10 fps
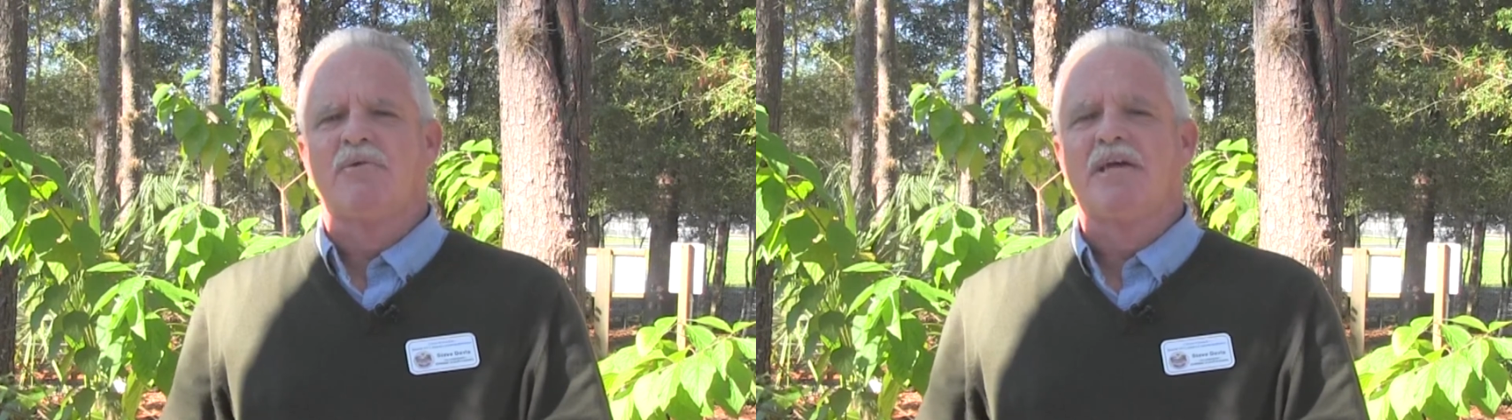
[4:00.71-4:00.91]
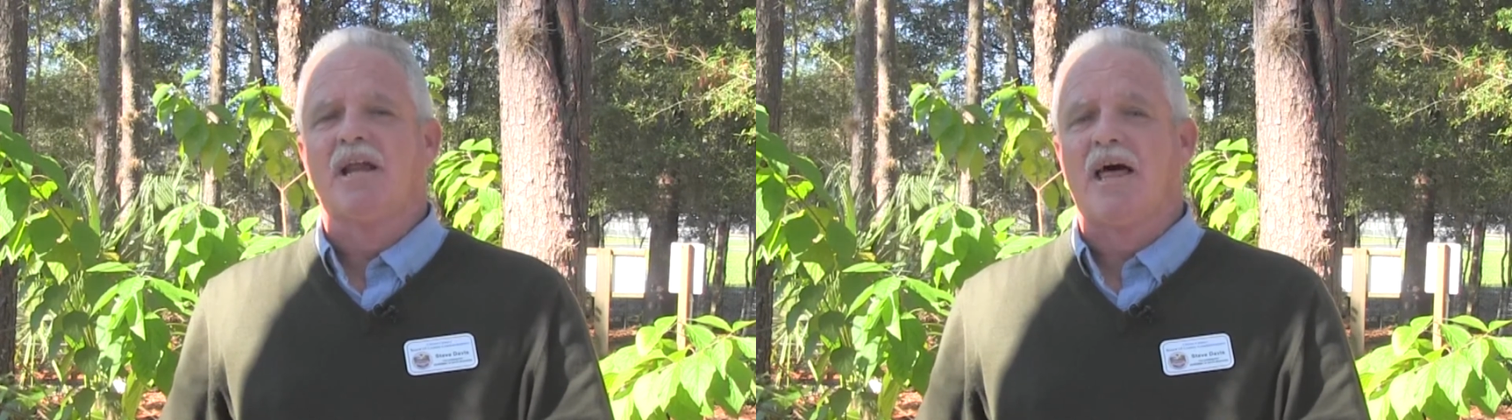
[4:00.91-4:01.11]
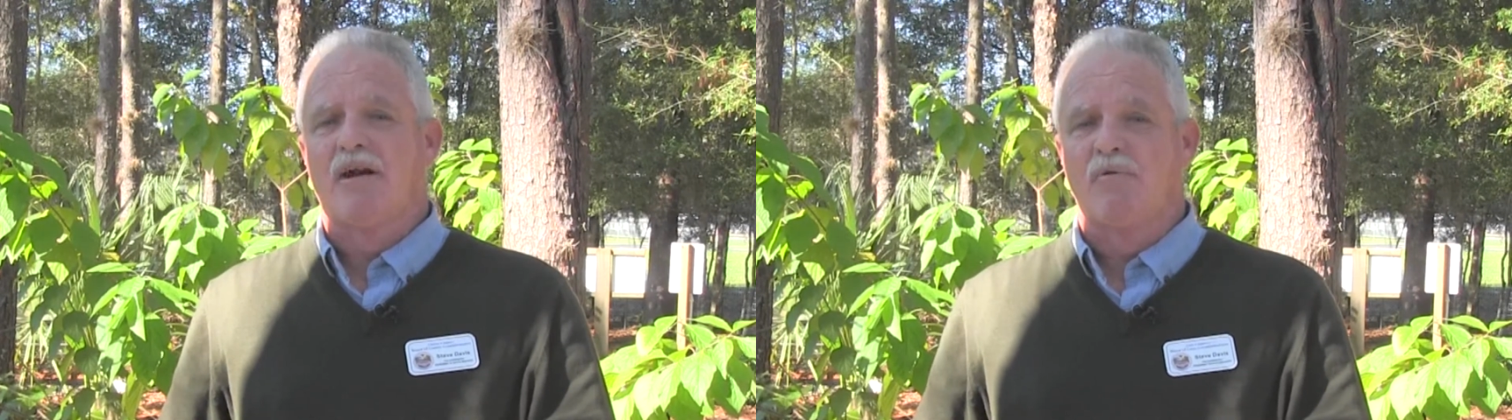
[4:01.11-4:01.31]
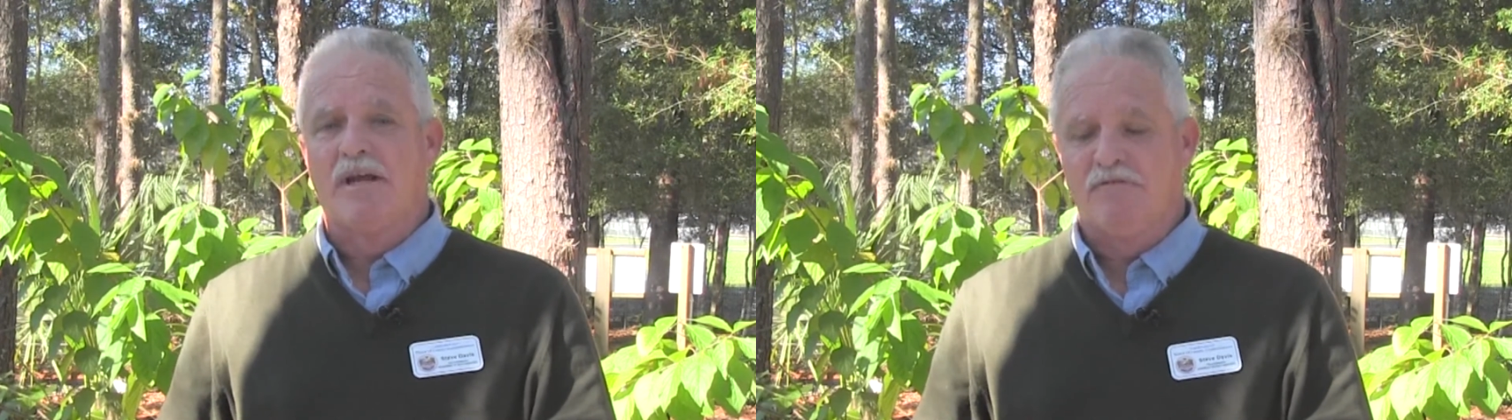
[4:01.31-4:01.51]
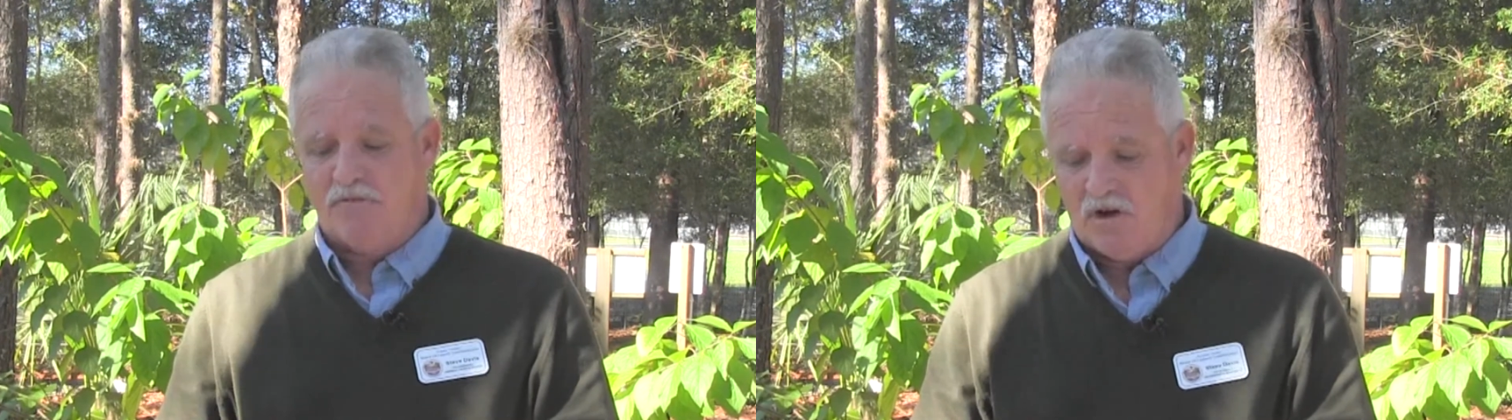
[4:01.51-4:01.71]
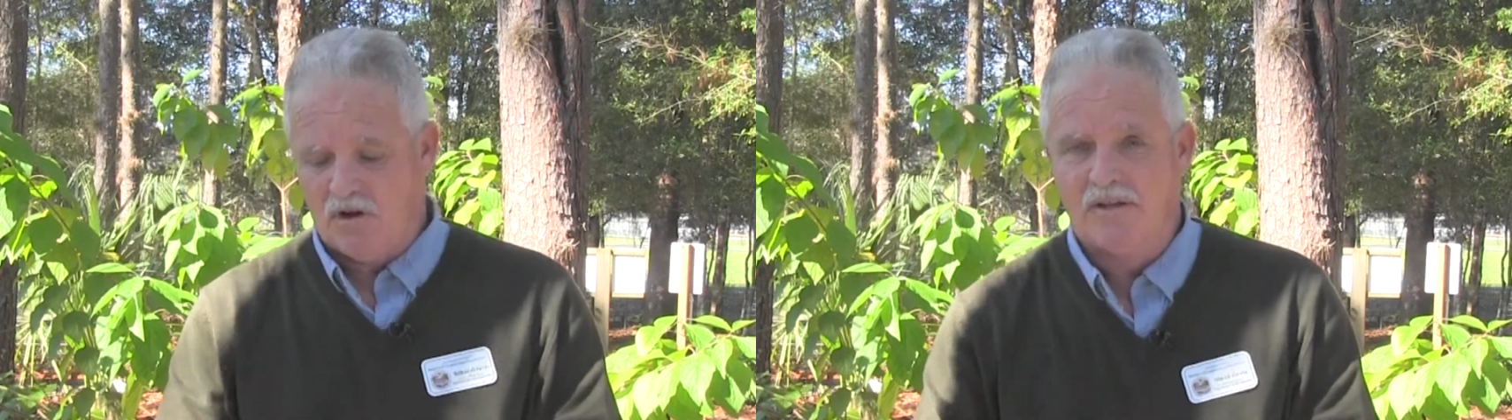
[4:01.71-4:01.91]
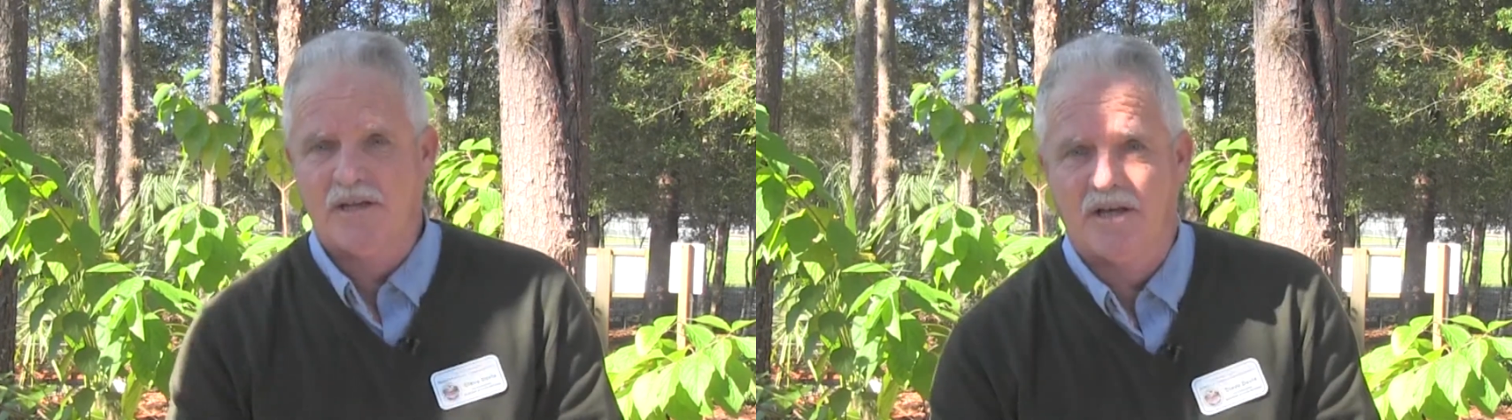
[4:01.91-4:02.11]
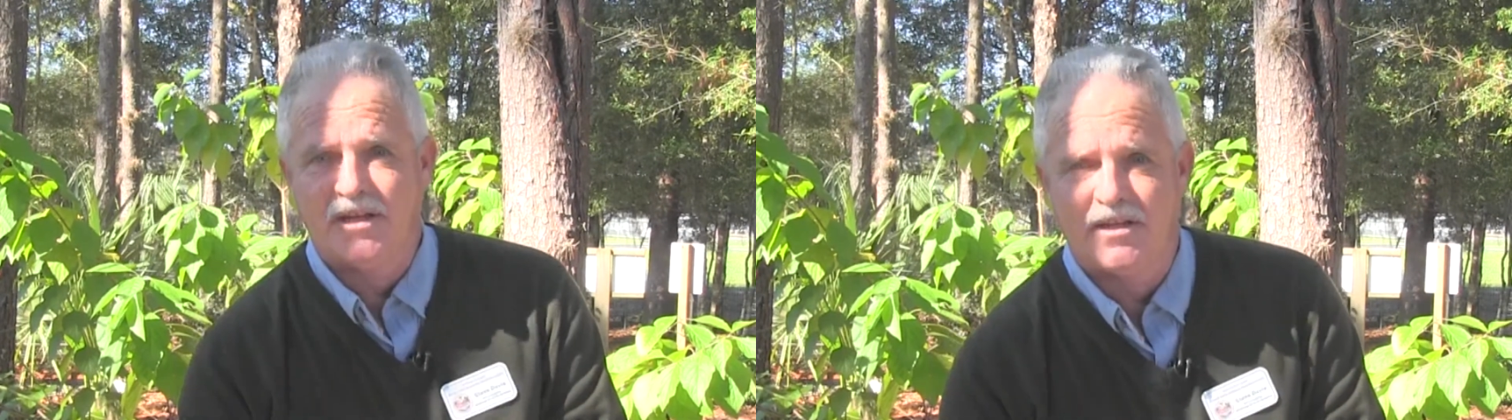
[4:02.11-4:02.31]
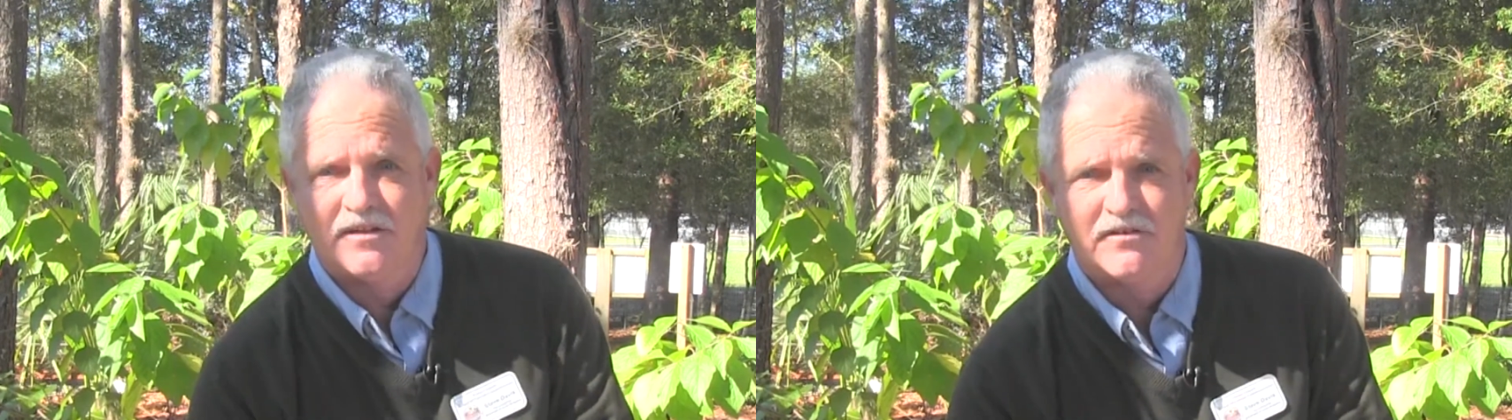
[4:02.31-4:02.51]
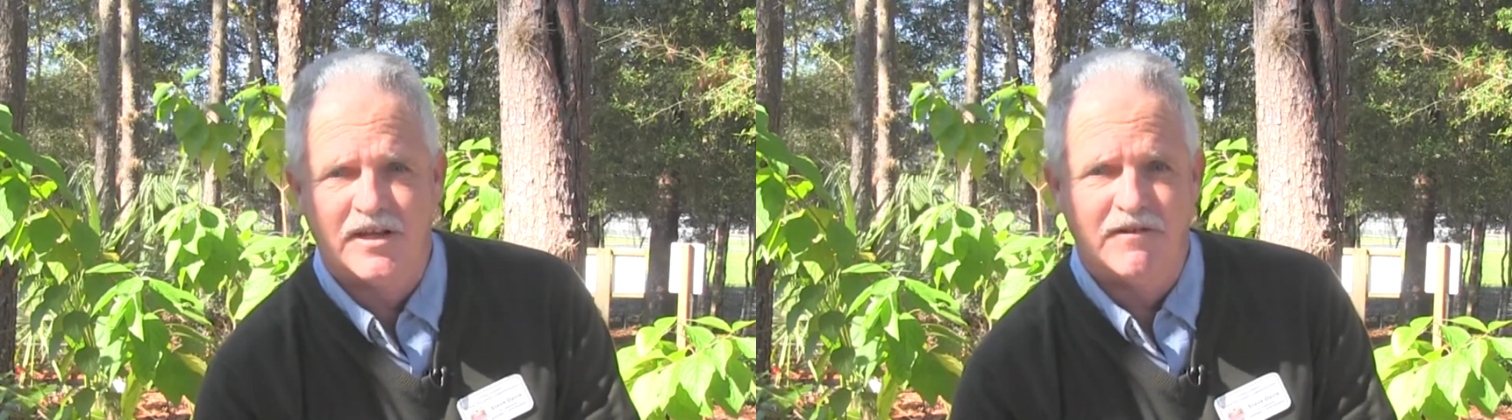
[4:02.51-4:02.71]
we get a lot of rainfall in
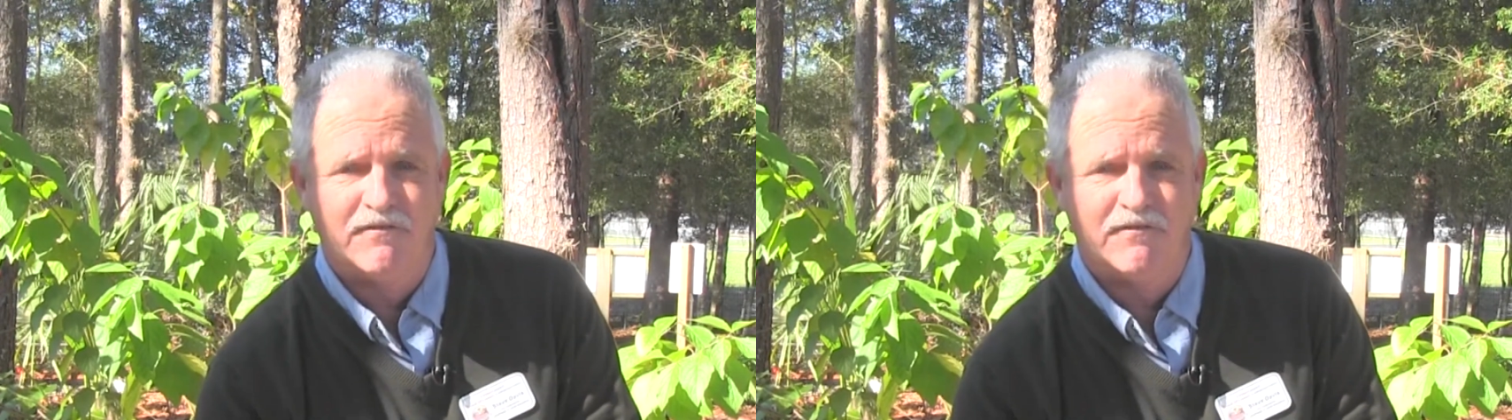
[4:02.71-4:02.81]
the state of